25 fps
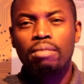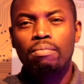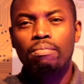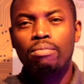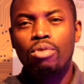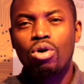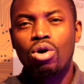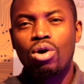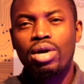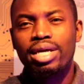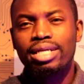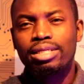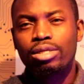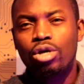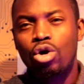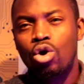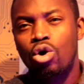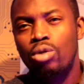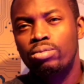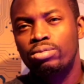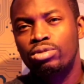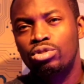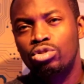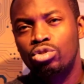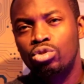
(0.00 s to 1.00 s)
But it
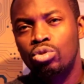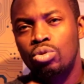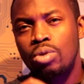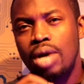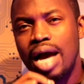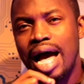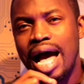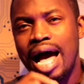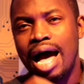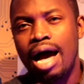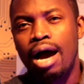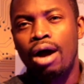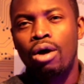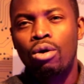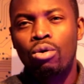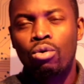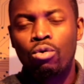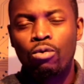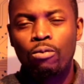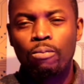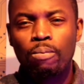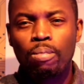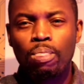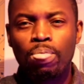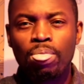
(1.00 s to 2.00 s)
comes to
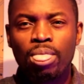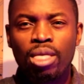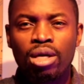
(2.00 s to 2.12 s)
how